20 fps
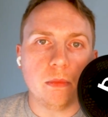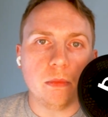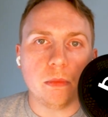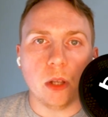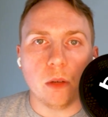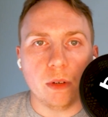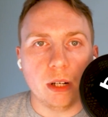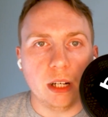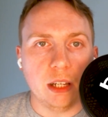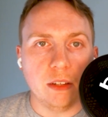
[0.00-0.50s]

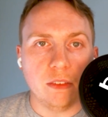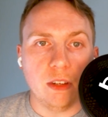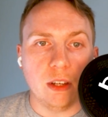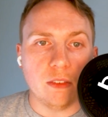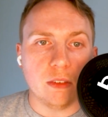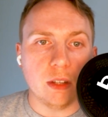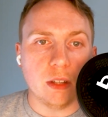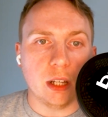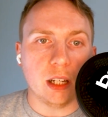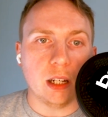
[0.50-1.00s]
Over the league
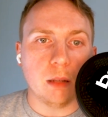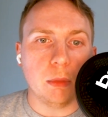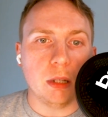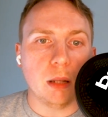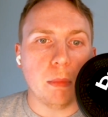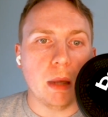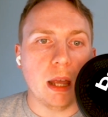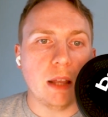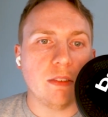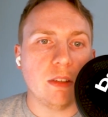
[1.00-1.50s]
season, they're going to be the
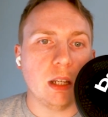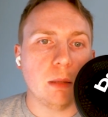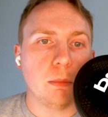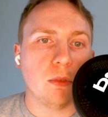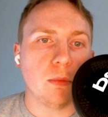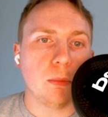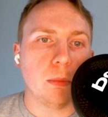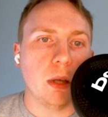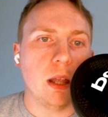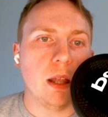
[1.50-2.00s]
best
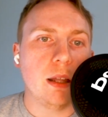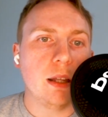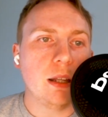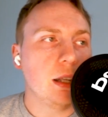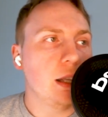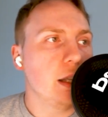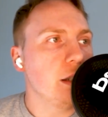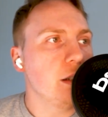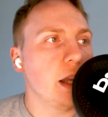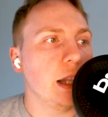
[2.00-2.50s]
teams. But
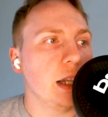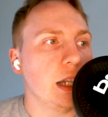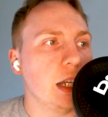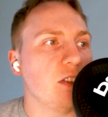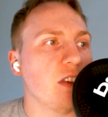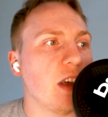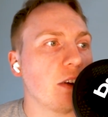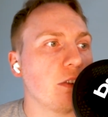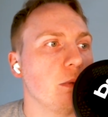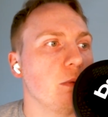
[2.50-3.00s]
yeah,
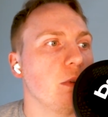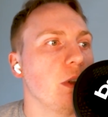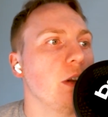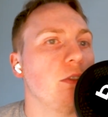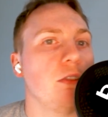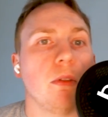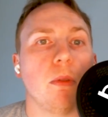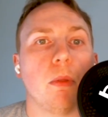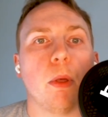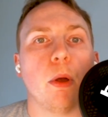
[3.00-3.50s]
Leeds actually
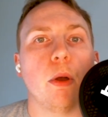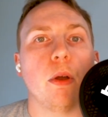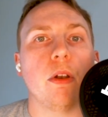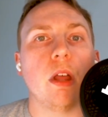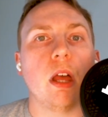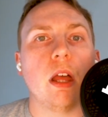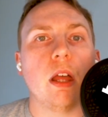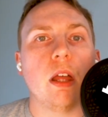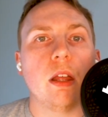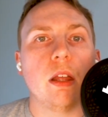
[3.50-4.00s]
finished in
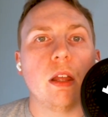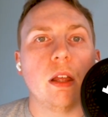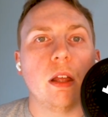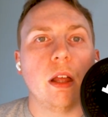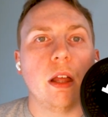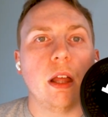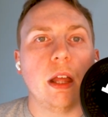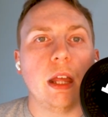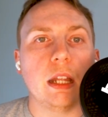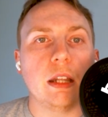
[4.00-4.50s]
third
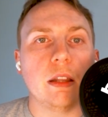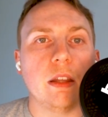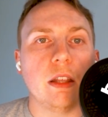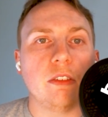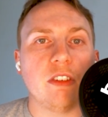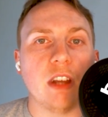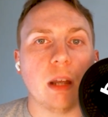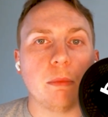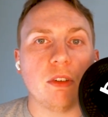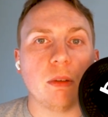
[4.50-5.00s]
in this
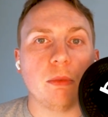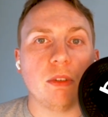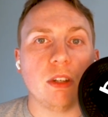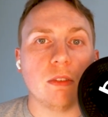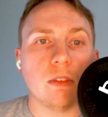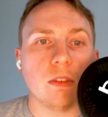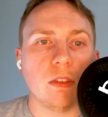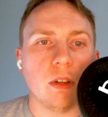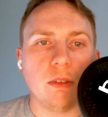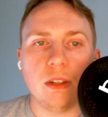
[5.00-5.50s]
championship
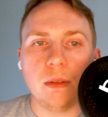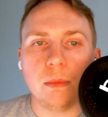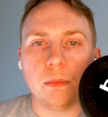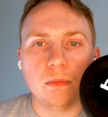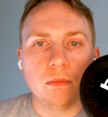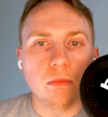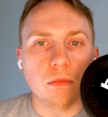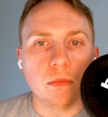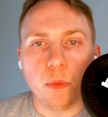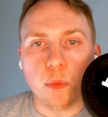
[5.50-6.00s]
season. So do you
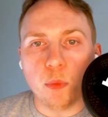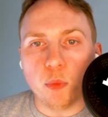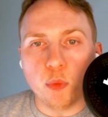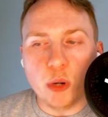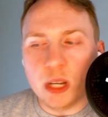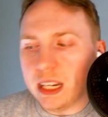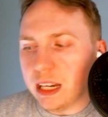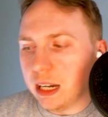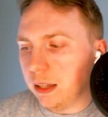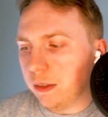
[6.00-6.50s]

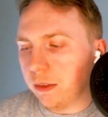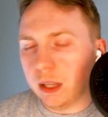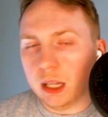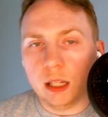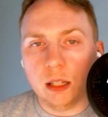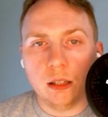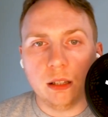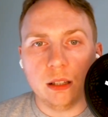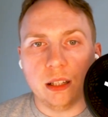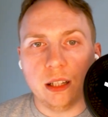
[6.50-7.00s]
read
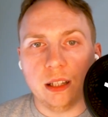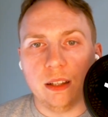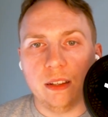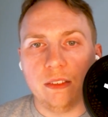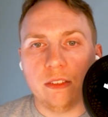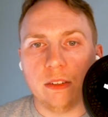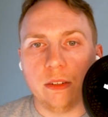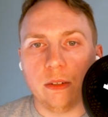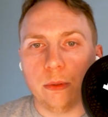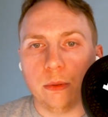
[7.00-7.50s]
anything
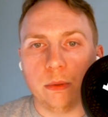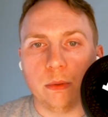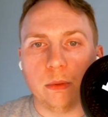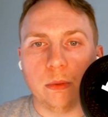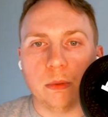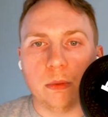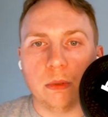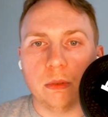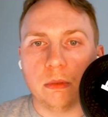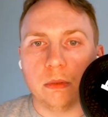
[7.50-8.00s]

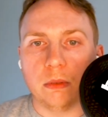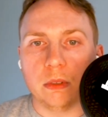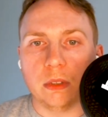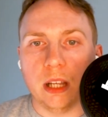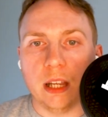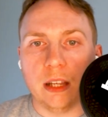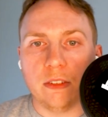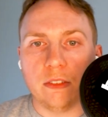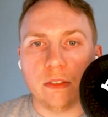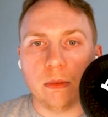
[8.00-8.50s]
into
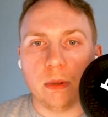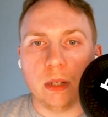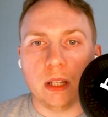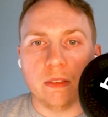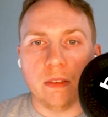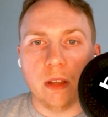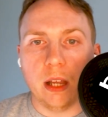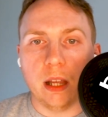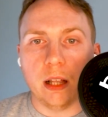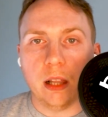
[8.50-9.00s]
history
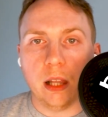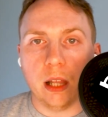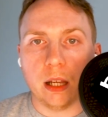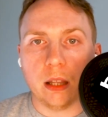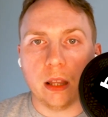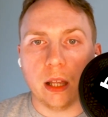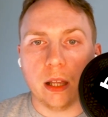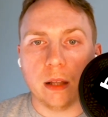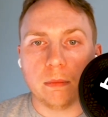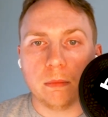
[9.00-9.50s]
and data
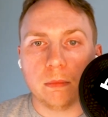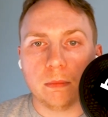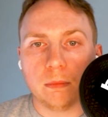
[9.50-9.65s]
like that?